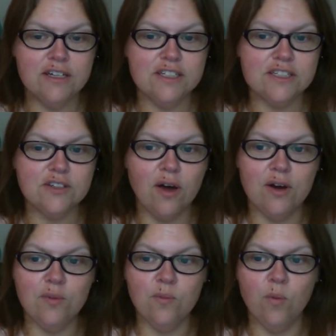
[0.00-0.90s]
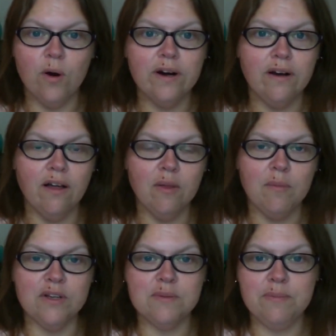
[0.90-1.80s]
decide what are the
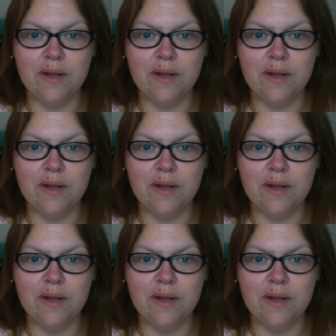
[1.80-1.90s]
most